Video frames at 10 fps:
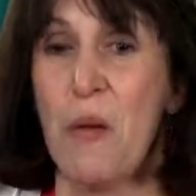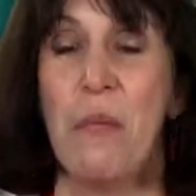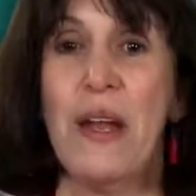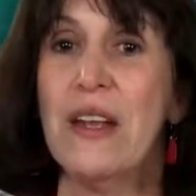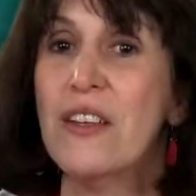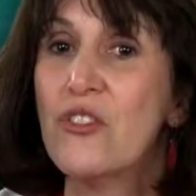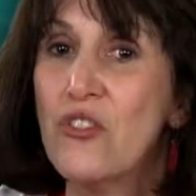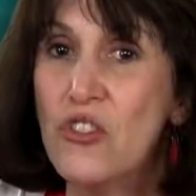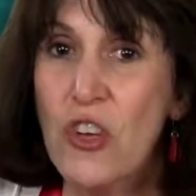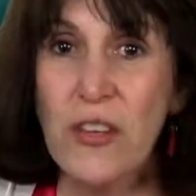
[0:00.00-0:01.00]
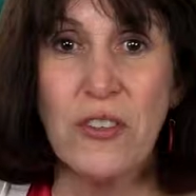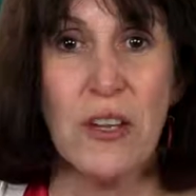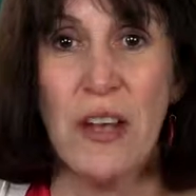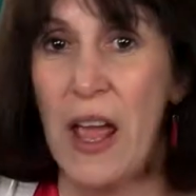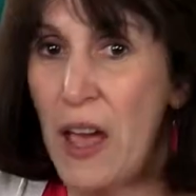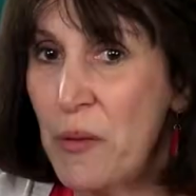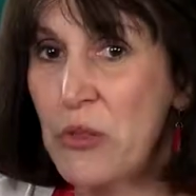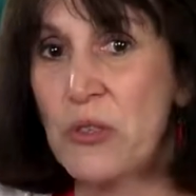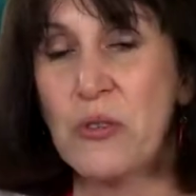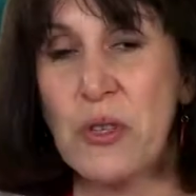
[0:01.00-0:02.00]
but it is just an
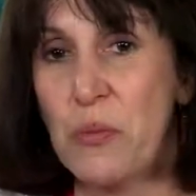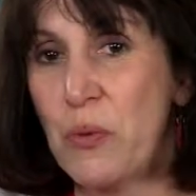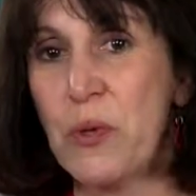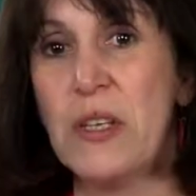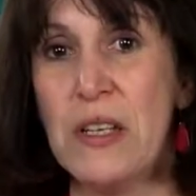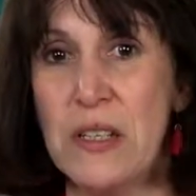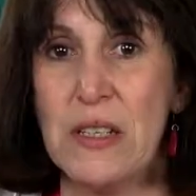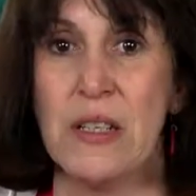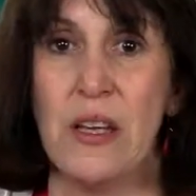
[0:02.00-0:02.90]
absolutely brilliant